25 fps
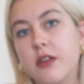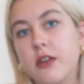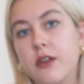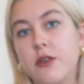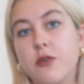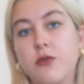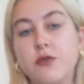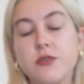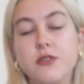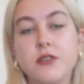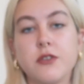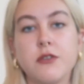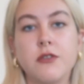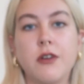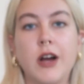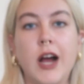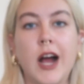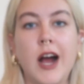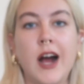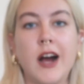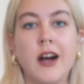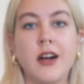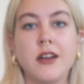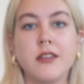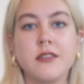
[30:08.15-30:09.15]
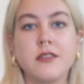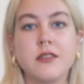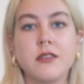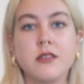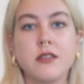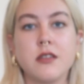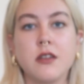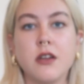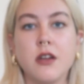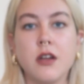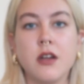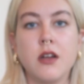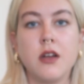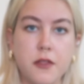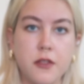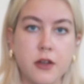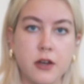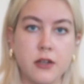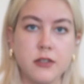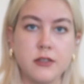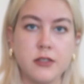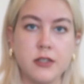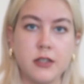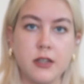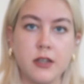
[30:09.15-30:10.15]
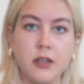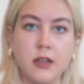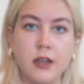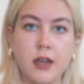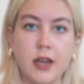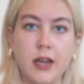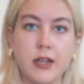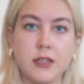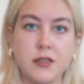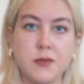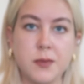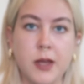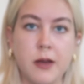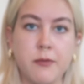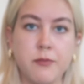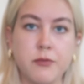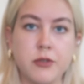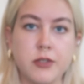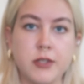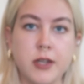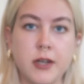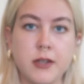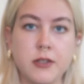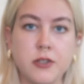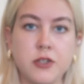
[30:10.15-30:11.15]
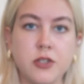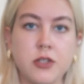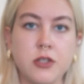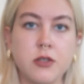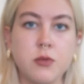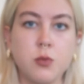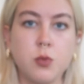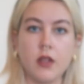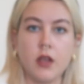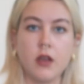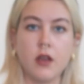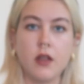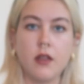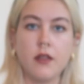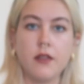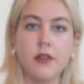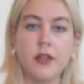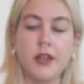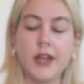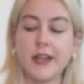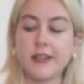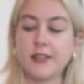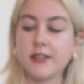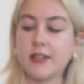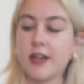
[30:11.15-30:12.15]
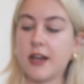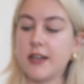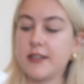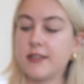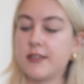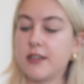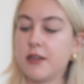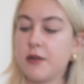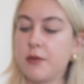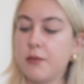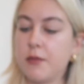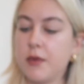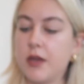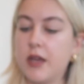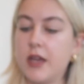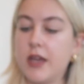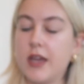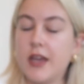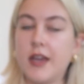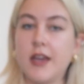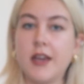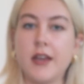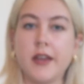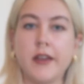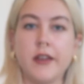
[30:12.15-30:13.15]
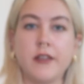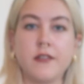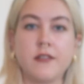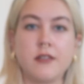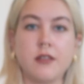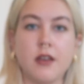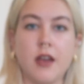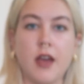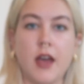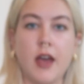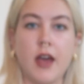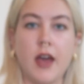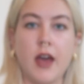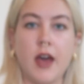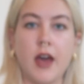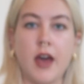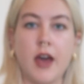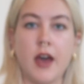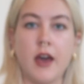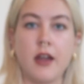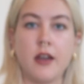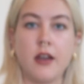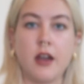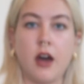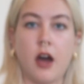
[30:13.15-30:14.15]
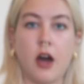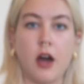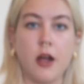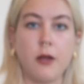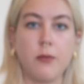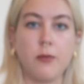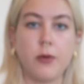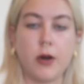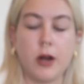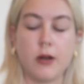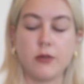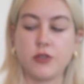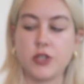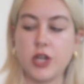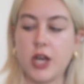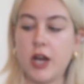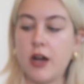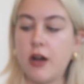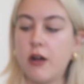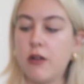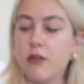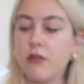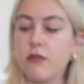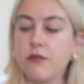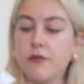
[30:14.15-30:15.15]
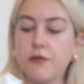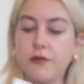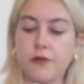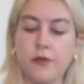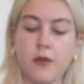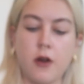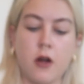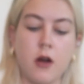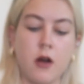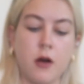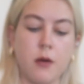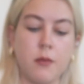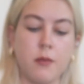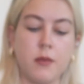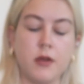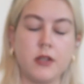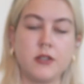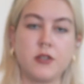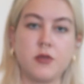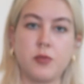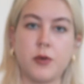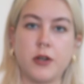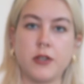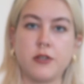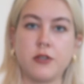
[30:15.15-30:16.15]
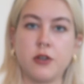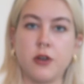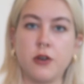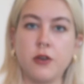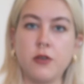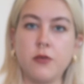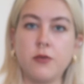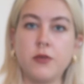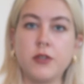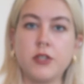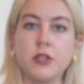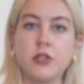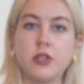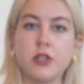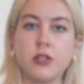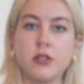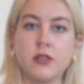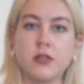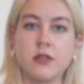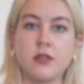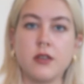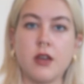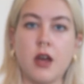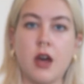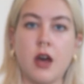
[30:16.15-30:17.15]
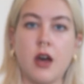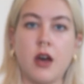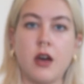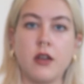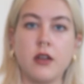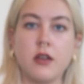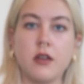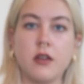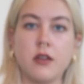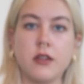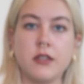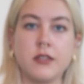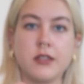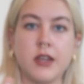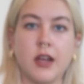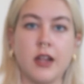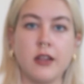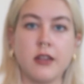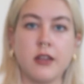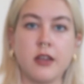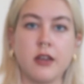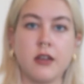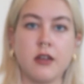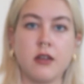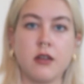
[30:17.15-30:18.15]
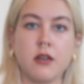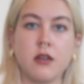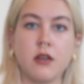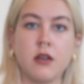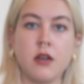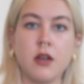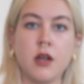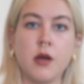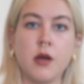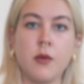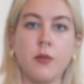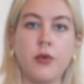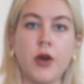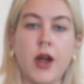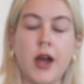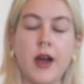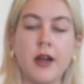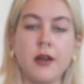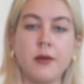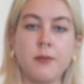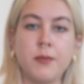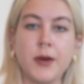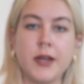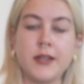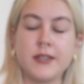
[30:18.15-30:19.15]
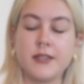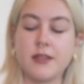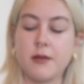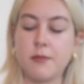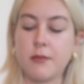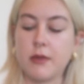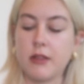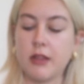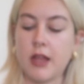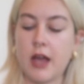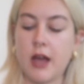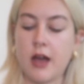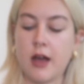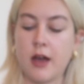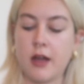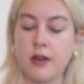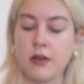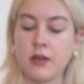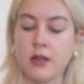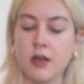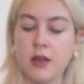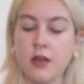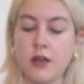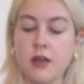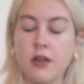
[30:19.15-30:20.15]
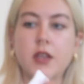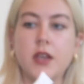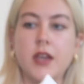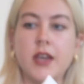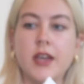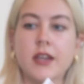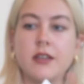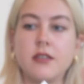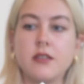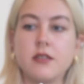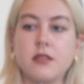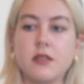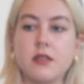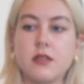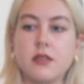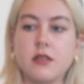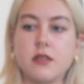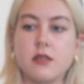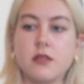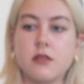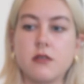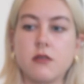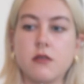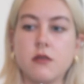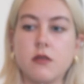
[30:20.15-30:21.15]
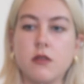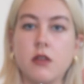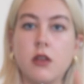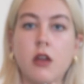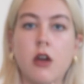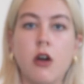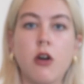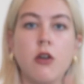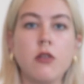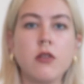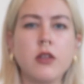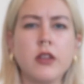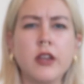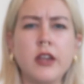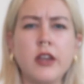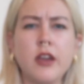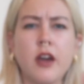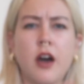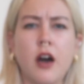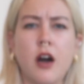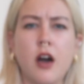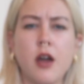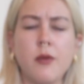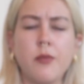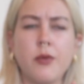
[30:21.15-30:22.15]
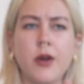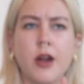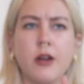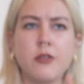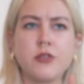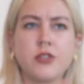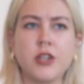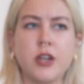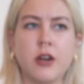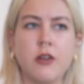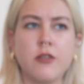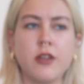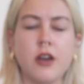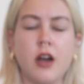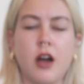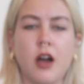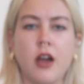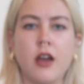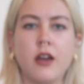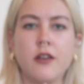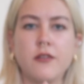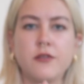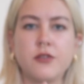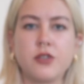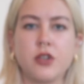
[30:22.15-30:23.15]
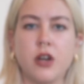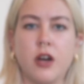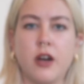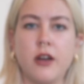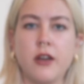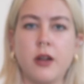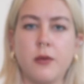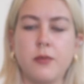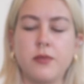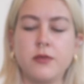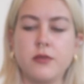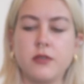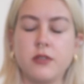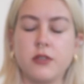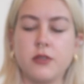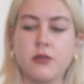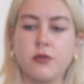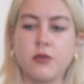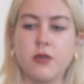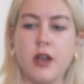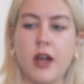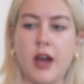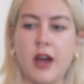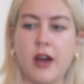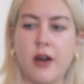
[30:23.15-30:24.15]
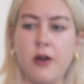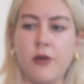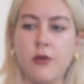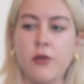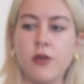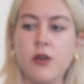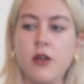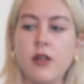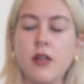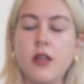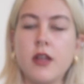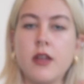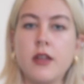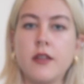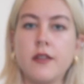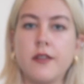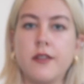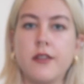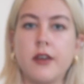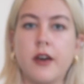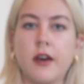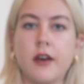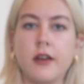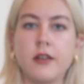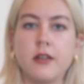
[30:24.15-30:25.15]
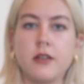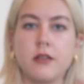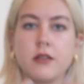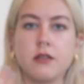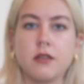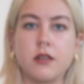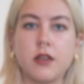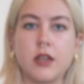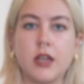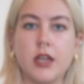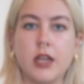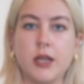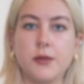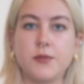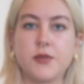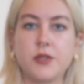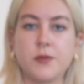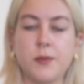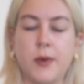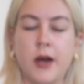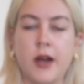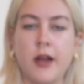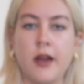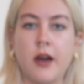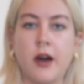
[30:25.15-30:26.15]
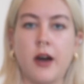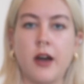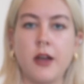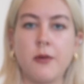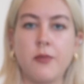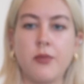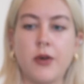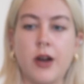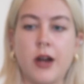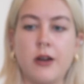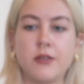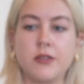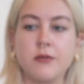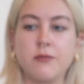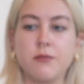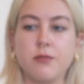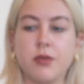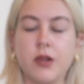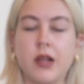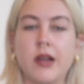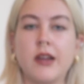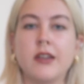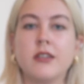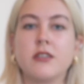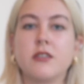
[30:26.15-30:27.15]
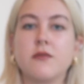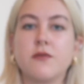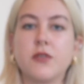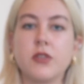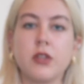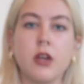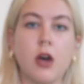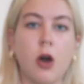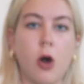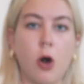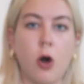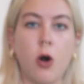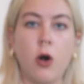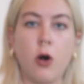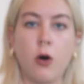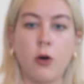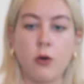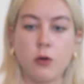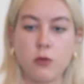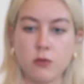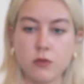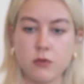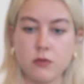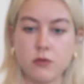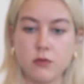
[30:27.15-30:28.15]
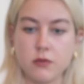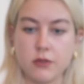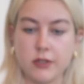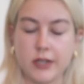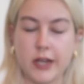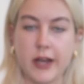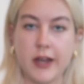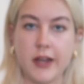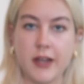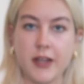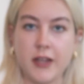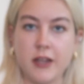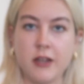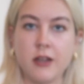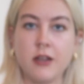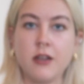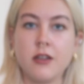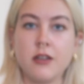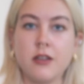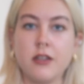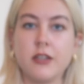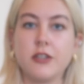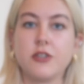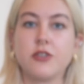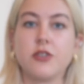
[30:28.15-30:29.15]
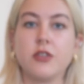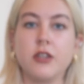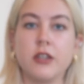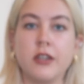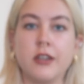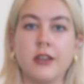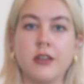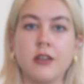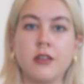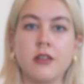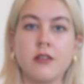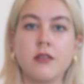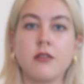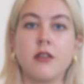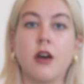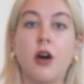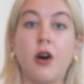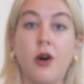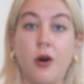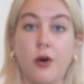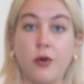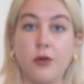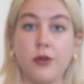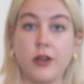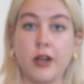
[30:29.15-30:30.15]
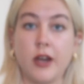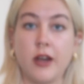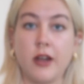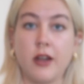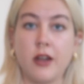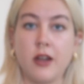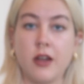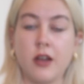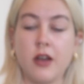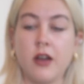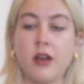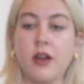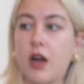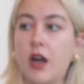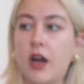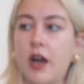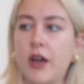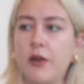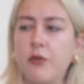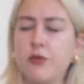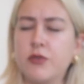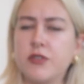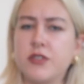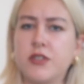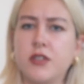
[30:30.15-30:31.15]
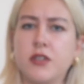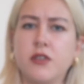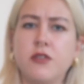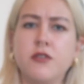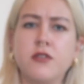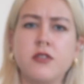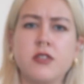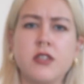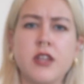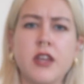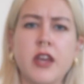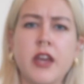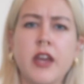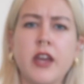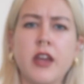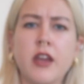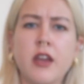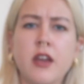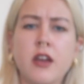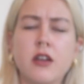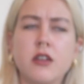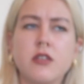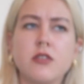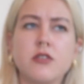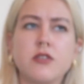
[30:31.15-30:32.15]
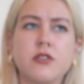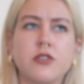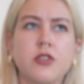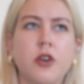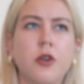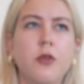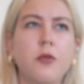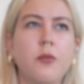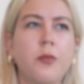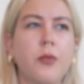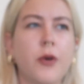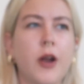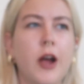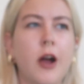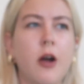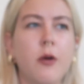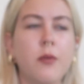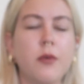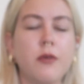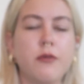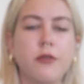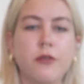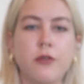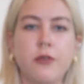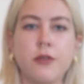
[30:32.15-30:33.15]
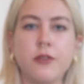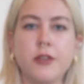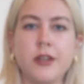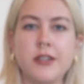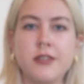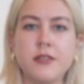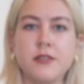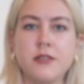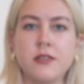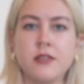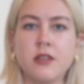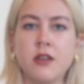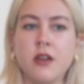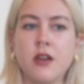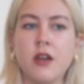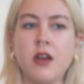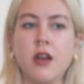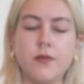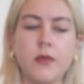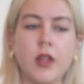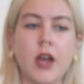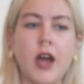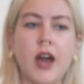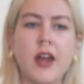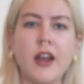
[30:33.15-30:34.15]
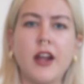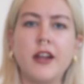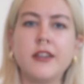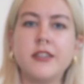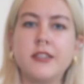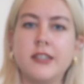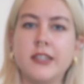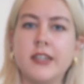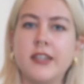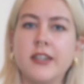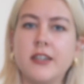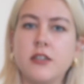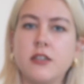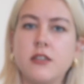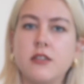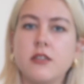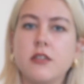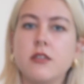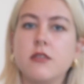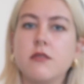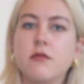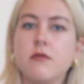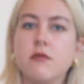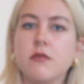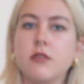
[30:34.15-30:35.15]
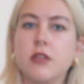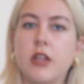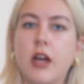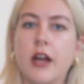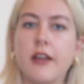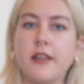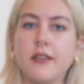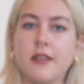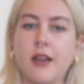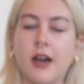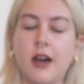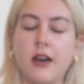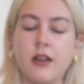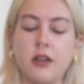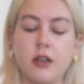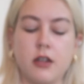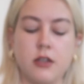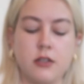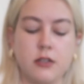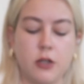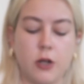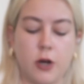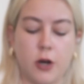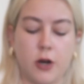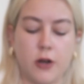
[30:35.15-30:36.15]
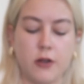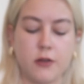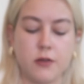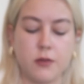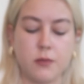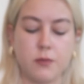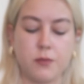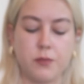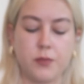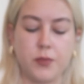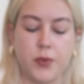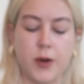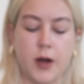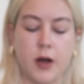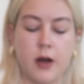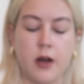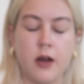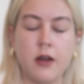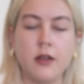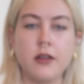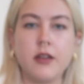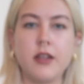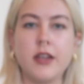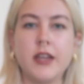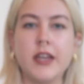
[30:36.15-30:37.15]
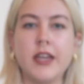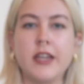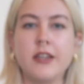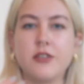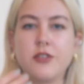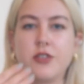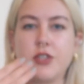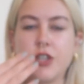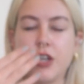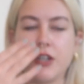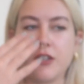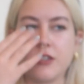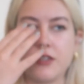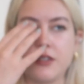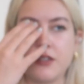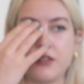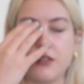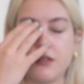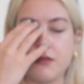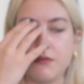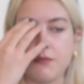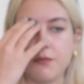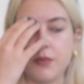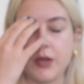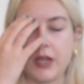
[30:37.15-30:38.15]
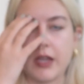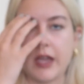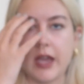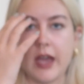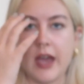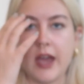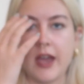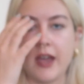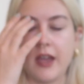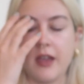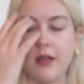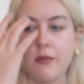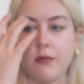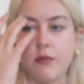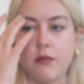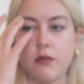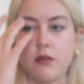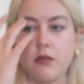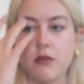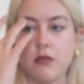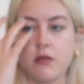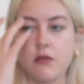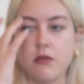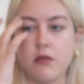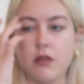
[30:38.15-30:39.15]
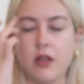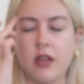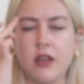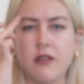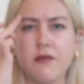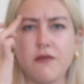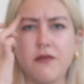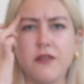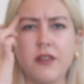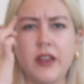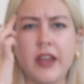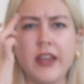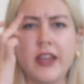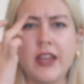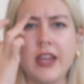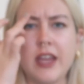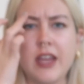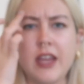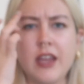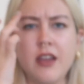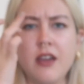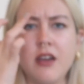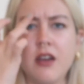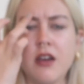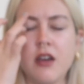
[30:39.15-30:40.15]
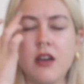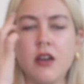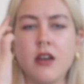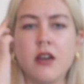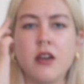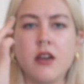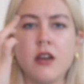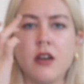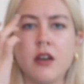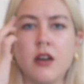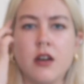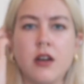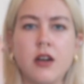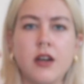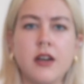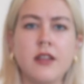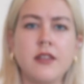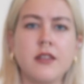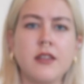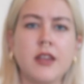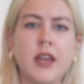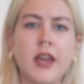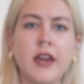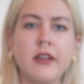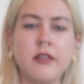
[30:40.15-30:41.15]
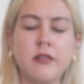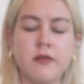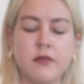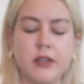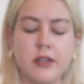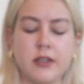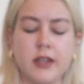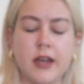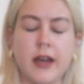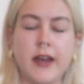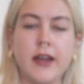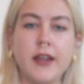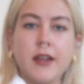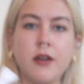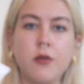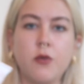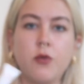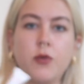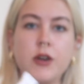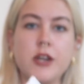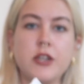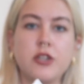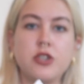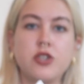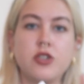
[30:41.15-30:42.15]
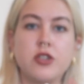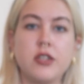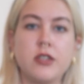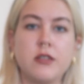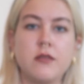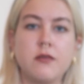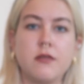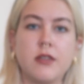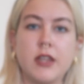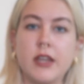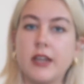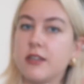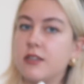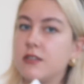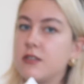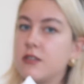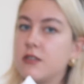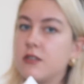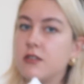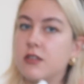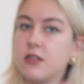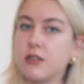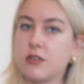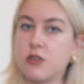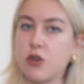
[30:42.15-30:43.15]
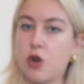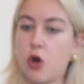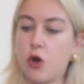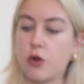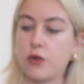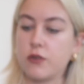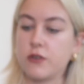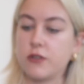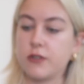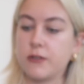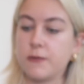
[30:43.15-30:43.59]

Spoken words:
It also has 30 SPF protection. The next item is an eyebrow gel from Espresso, which is an Italian brand based in Milan. It's the only eyebrow gel that I have tried up until now that keeps my eyebrows in place for the whole day, literally the whole day. I was using Soap Brow before this, and I did like that a lot, but it just became like flaky at the end of the day, which this does not.